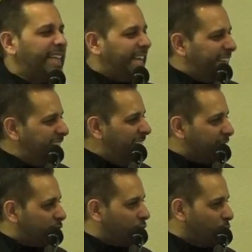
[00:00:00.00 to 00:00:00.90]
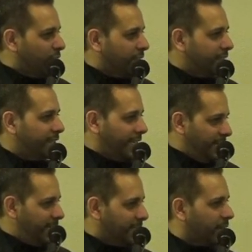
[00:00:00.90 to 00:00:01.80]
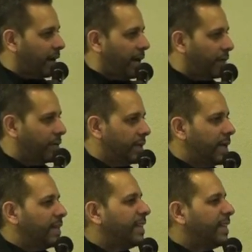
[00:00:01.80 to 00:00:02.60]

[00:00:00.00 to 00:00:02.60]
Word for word: that he had students in his crowd